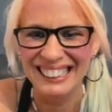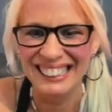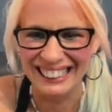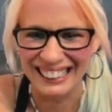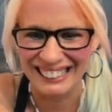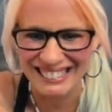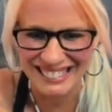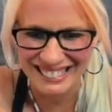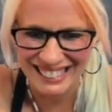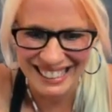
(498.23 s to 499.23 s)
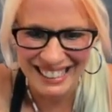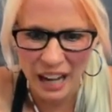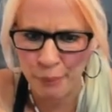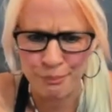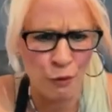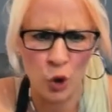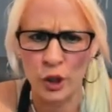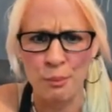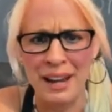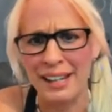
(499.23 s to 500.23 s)
links or
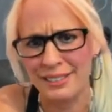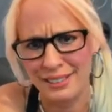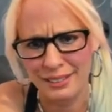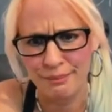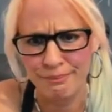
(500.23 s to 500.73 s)
commands.